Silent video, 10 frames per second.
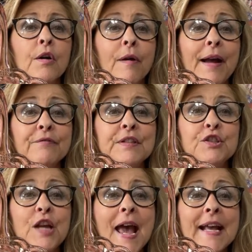Crafty
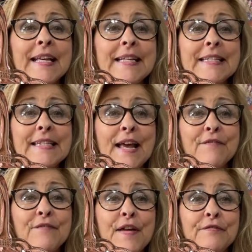Jackie is at
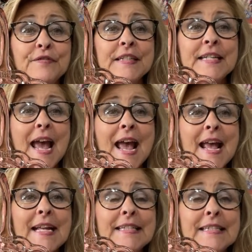
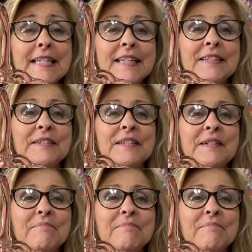58.